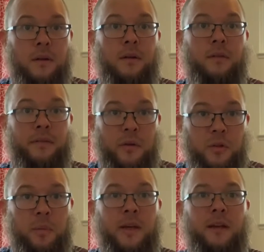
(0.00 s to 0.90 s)
Feel
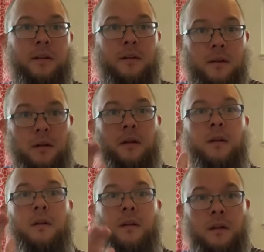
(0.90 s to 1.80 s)
the beat.
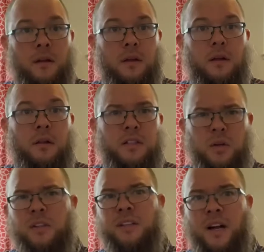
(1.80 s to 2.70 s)
Let's
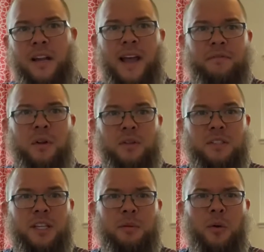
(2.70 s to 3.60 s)
go to dotted half notes.
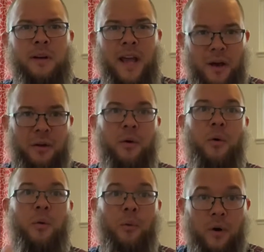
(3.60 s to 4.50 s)
Let's keep going down.
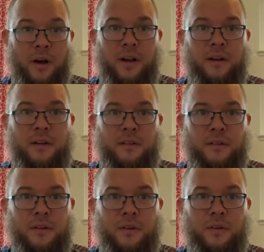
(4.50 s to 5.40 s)
1,
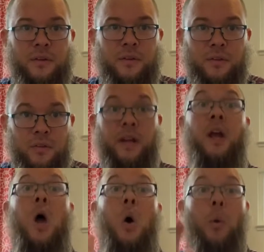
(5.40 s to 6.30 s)
2, 3.
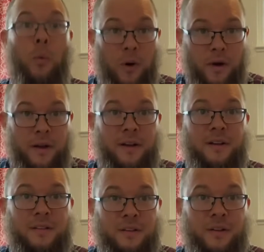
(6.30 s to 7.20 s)
1,
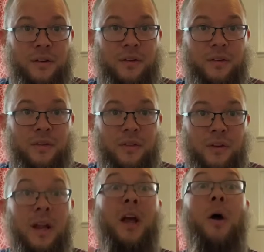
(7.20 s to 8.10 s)
2,
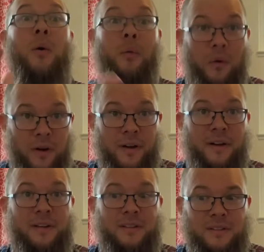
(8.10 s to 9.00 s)
3.
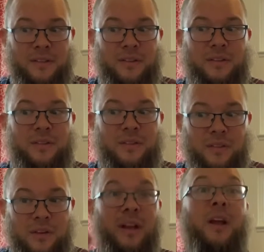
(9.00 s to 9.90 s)
1, 2, 3.